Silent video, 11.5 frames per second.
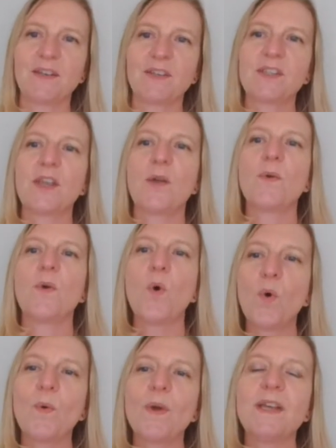So
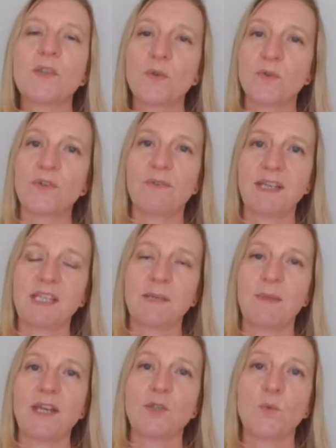always
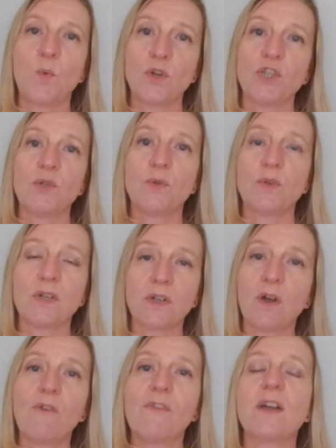underestimate what you can
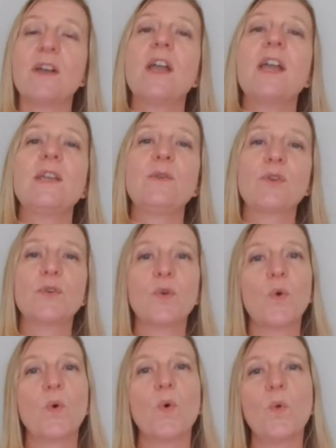cover. You can
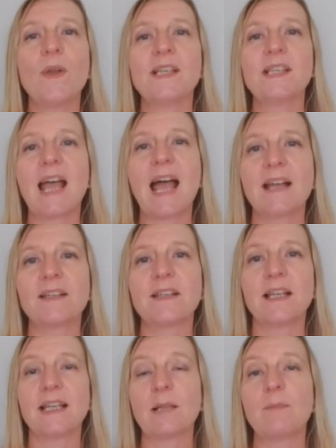always add a
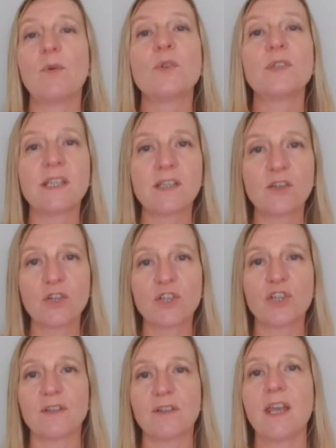little more
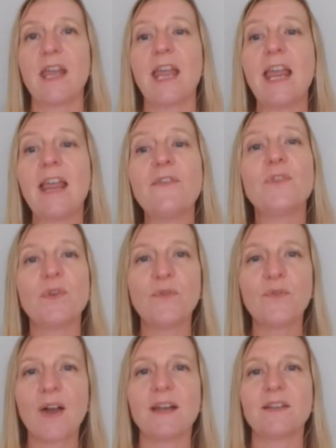discussion if you
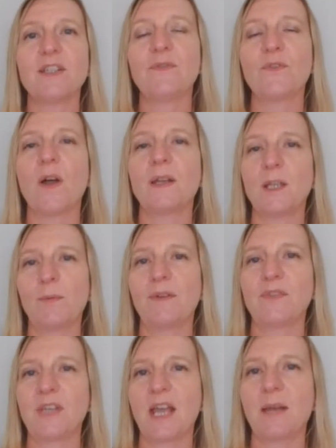find that you've got a little bit
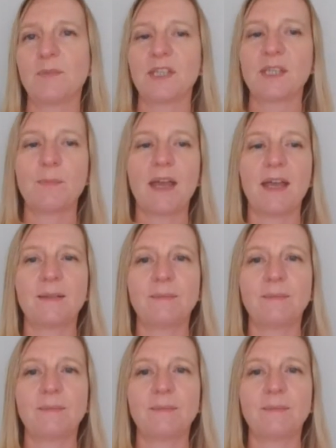of time to spare.